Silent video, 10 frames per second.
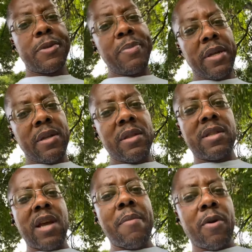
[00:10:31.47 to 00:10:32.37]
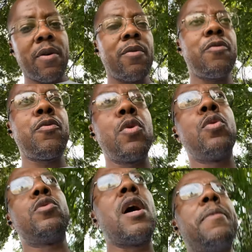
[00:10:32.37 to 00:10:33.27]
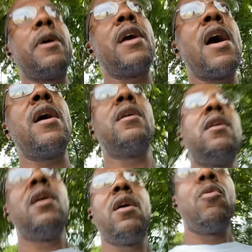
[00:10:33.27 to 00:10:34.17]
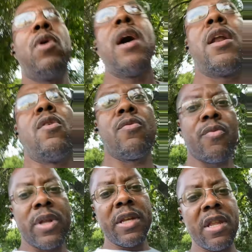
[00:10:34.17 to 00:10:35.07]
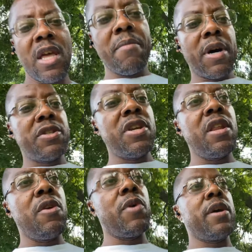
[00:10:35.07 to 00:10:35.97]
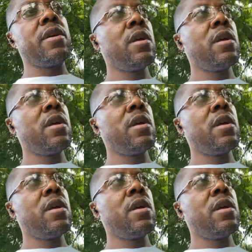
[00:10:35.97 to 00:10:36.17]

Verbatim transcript: been a type of frugal type of guy, well, I don't really need much anyway.